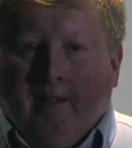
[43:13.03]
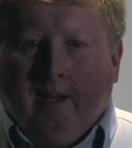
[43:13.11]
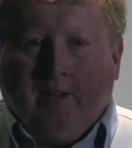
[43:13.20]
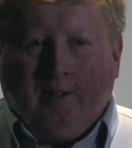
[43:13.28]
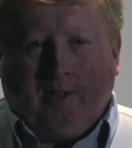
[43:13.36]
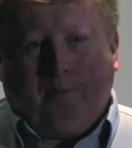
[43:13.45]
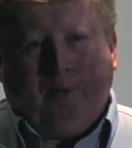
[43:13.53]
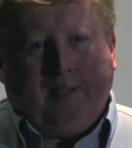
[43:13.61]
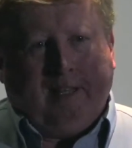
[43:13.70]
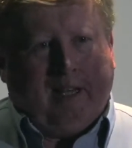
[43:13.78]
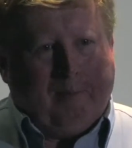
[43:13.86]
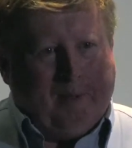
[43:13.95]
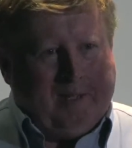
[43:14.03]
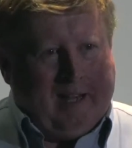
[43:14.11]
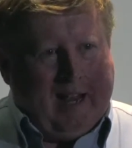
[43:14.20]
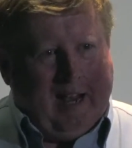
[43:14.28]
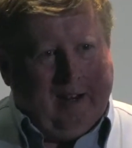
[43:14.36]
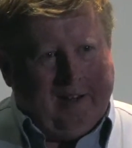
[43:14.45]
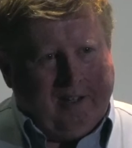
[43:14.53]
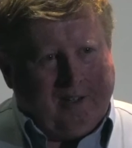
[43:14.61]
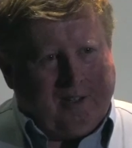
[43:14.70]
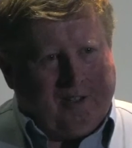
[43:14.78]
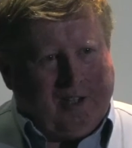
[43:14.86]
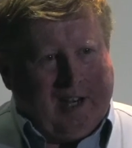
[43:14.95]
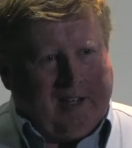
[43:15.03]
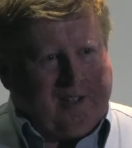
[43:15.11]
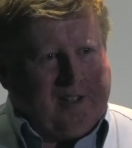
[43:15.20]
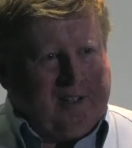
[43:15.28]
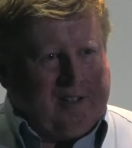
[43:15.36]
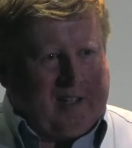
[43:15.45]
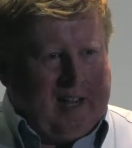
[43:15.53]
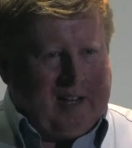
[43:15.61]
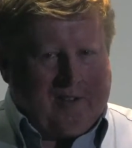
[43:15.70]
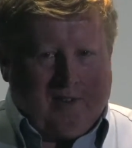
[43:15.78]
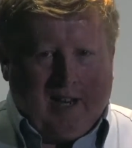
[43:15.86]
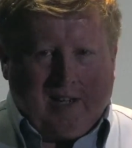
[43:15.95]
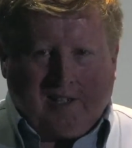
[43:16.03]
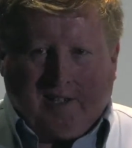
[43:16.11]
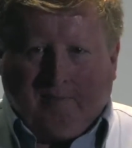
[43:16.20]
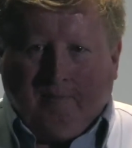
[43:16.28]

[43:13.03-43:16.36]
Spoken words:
And you could print that up and down, and you could change the contrast.